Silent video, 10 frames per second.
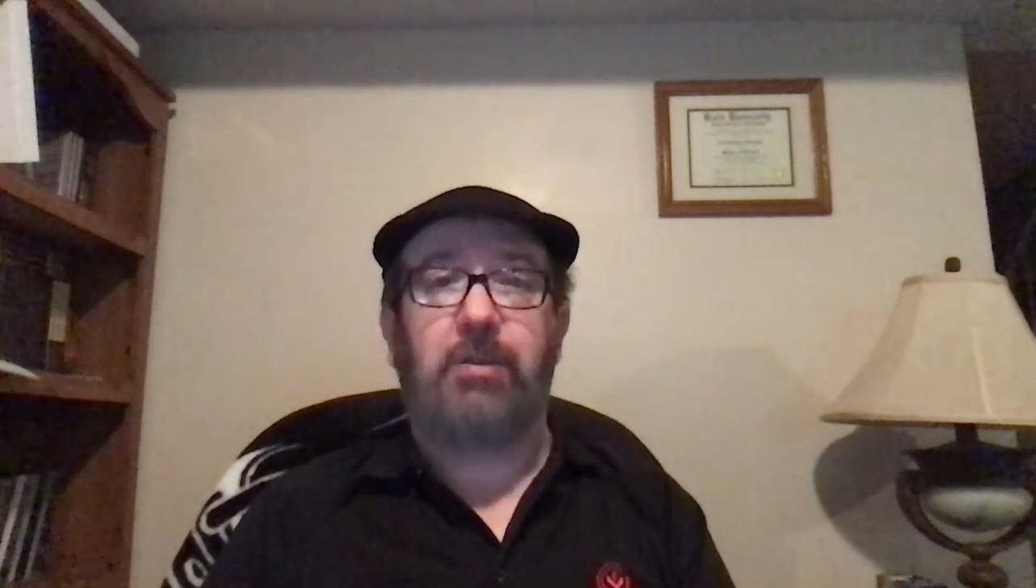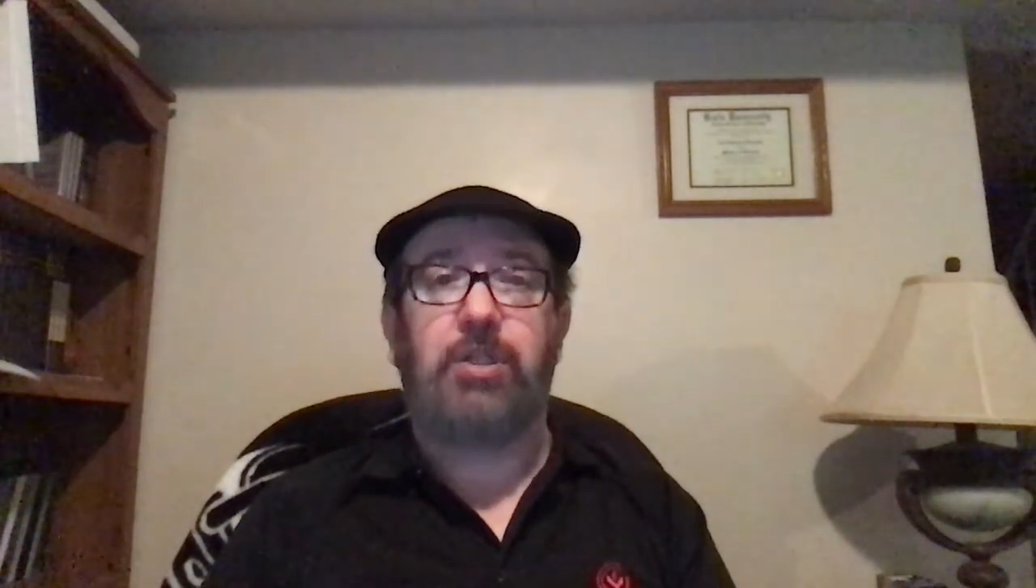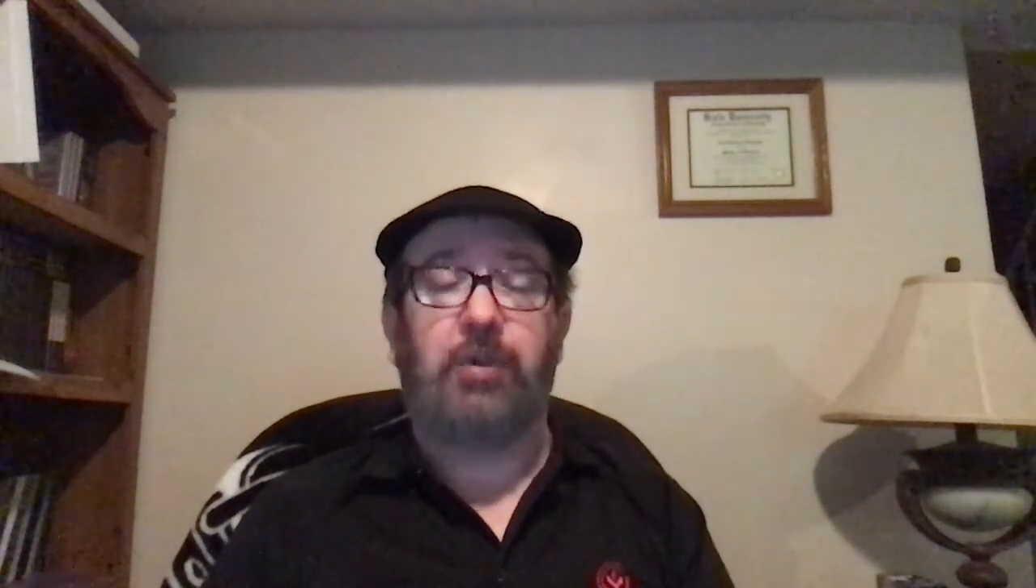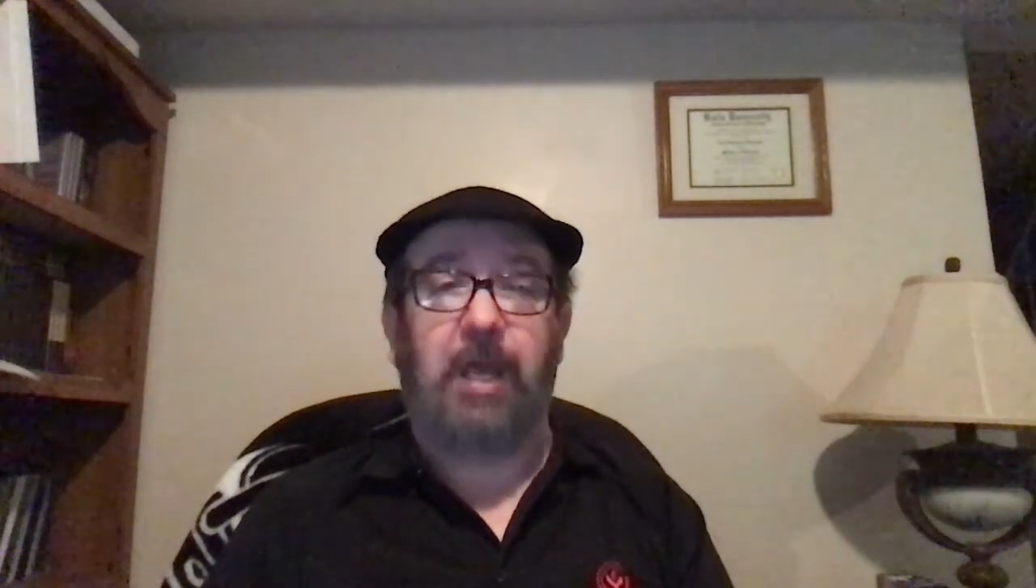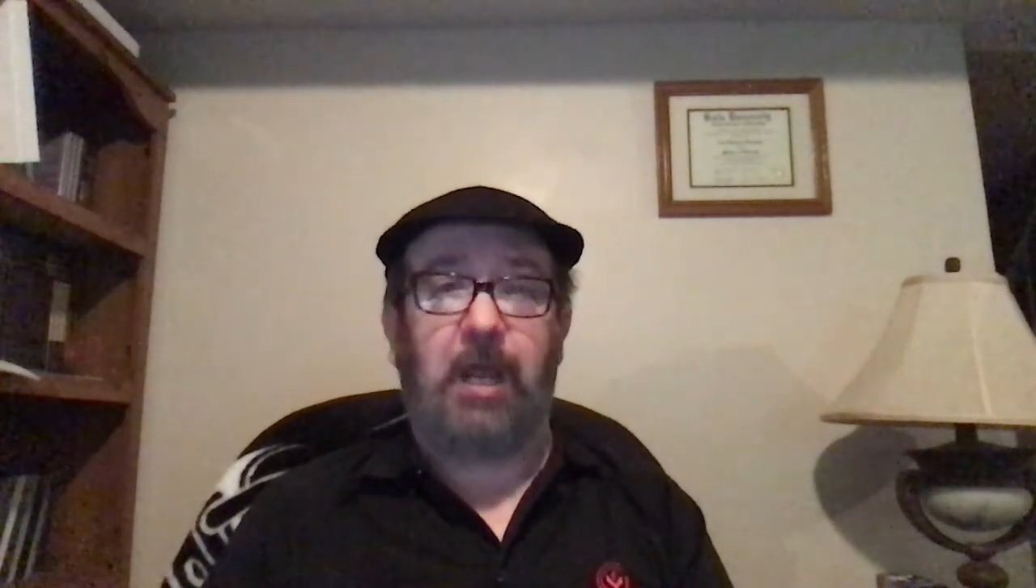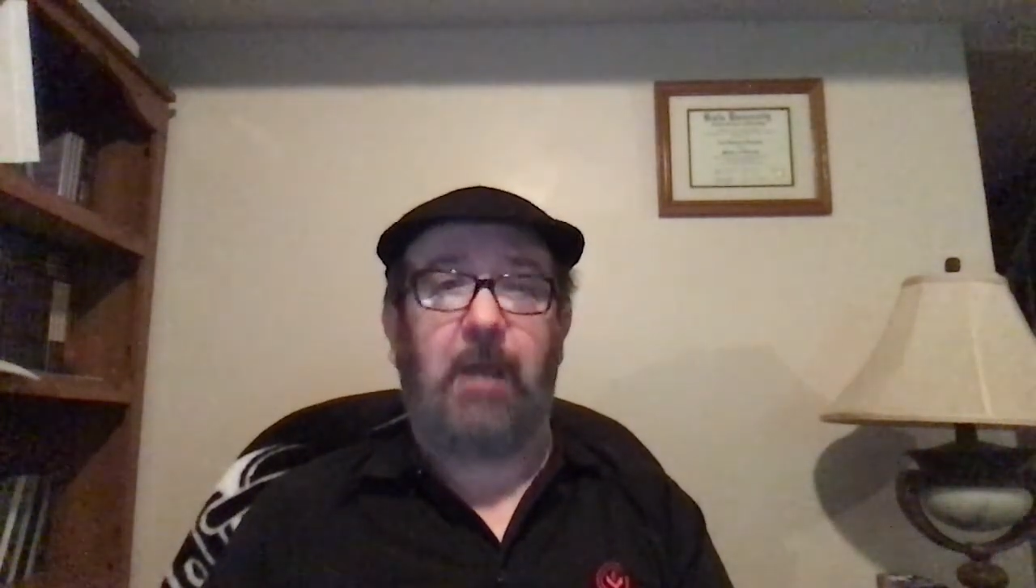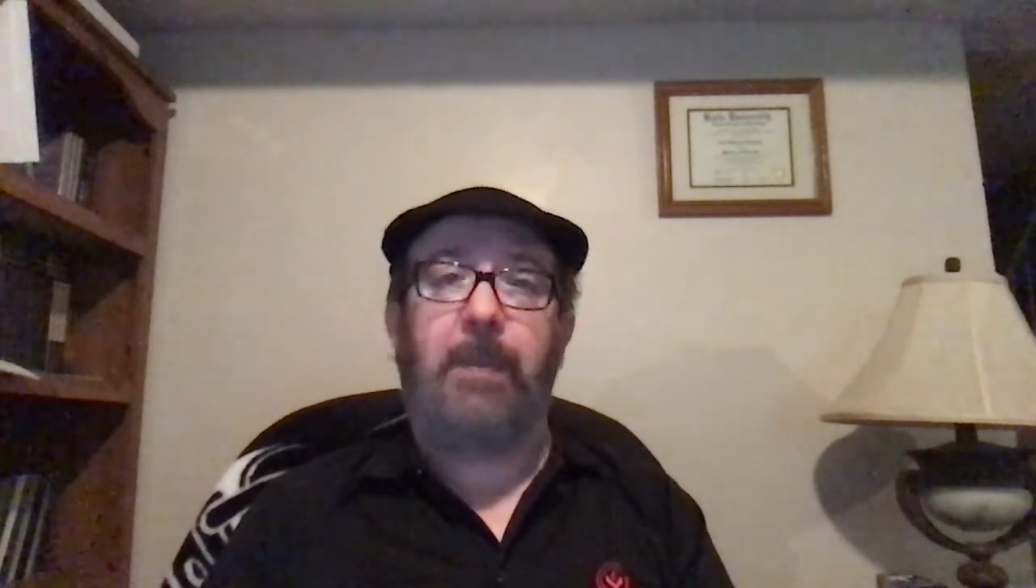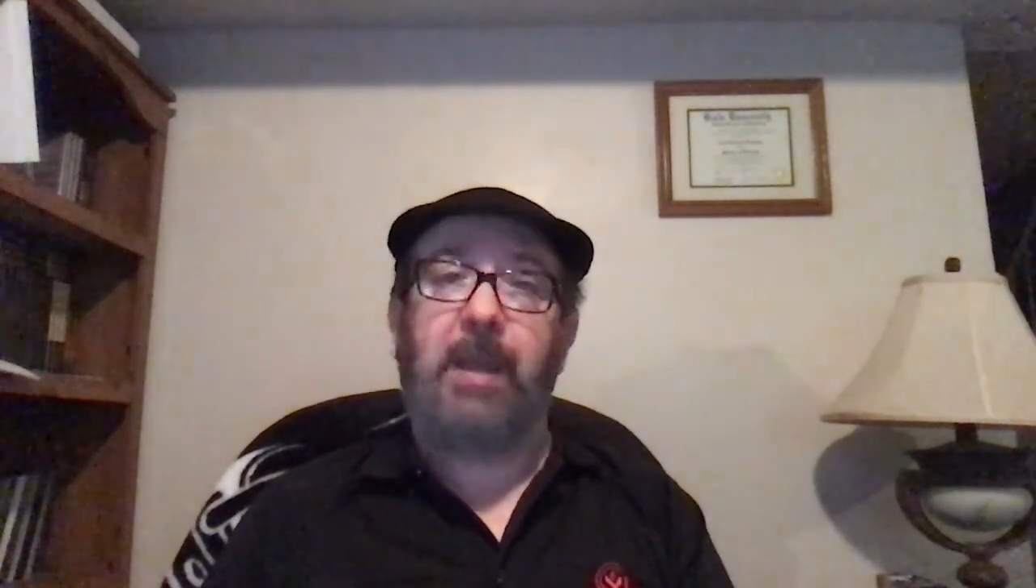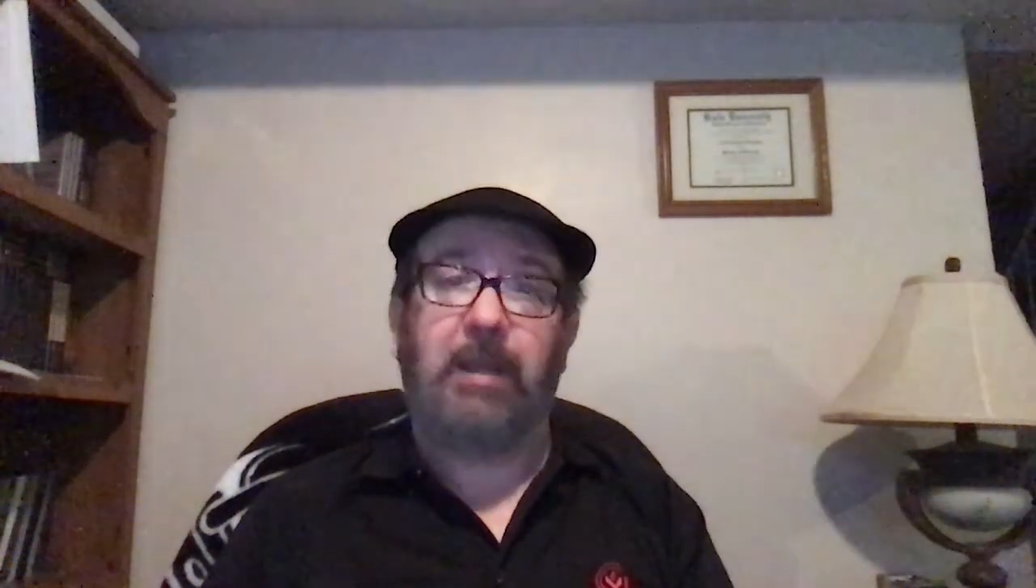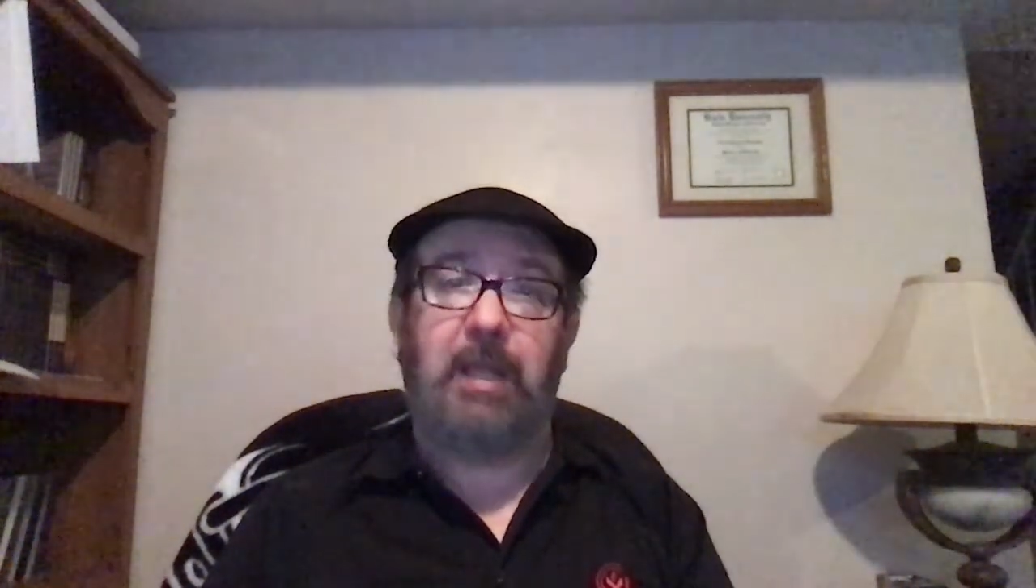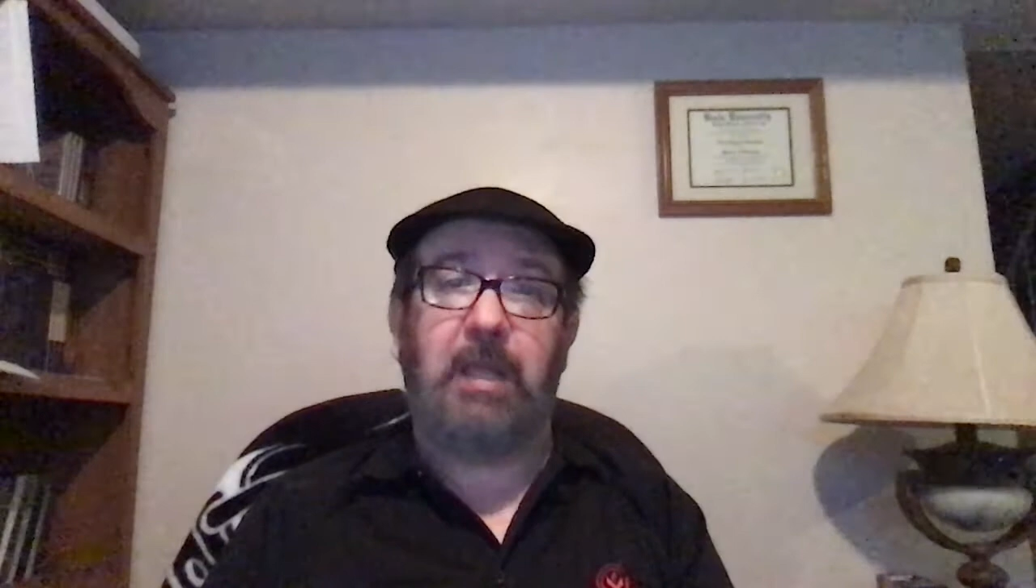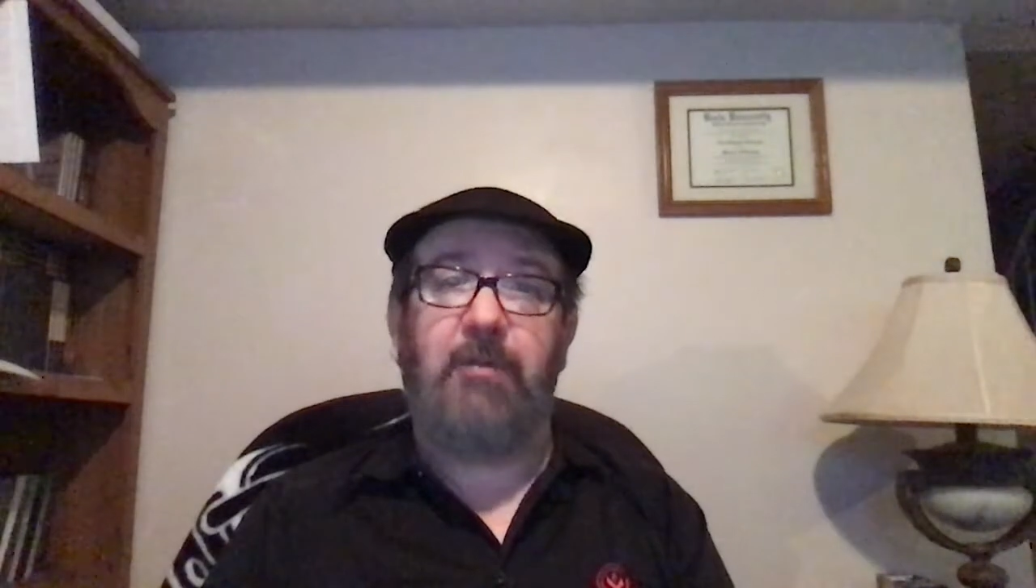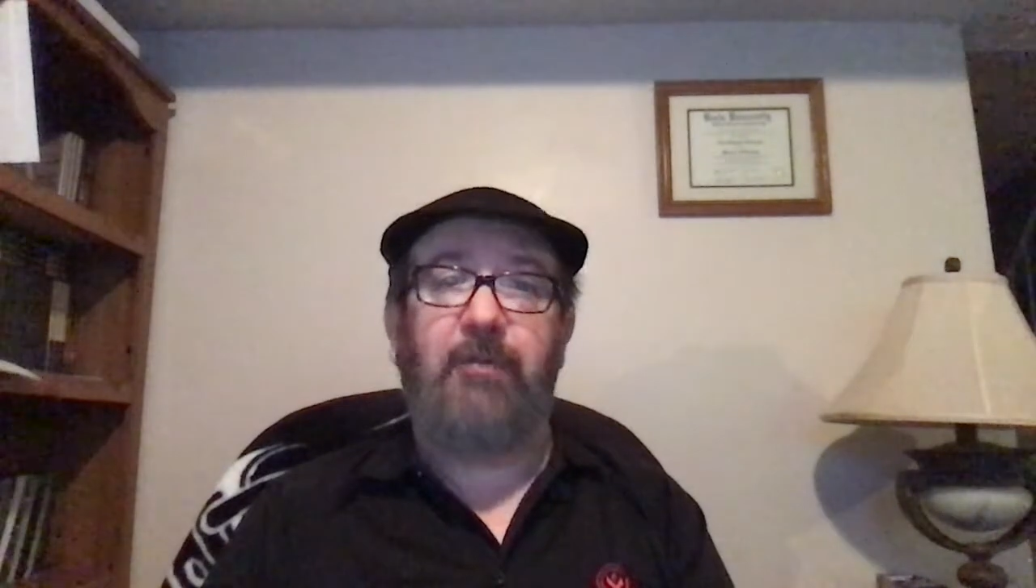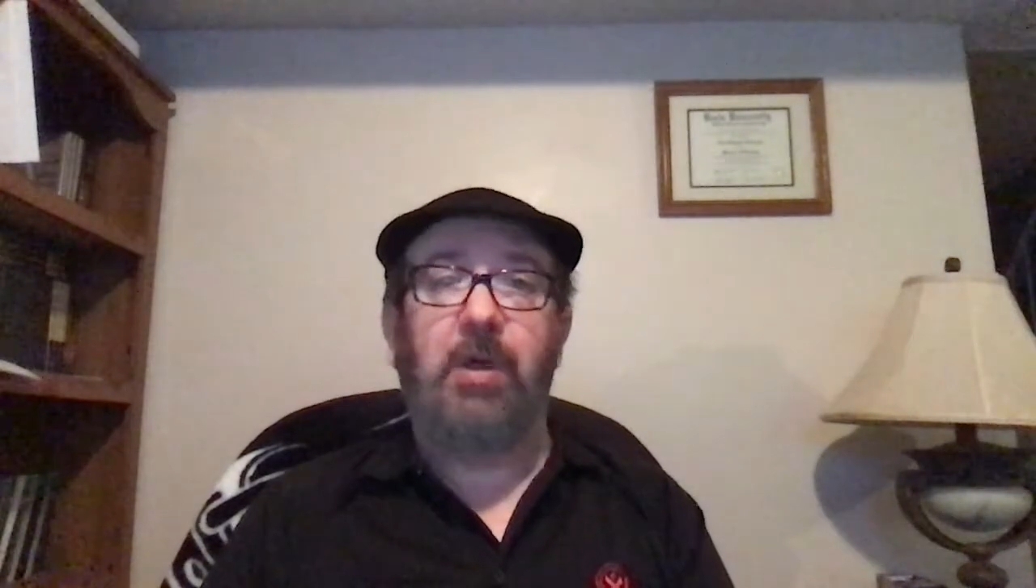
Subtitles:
to get up and leave.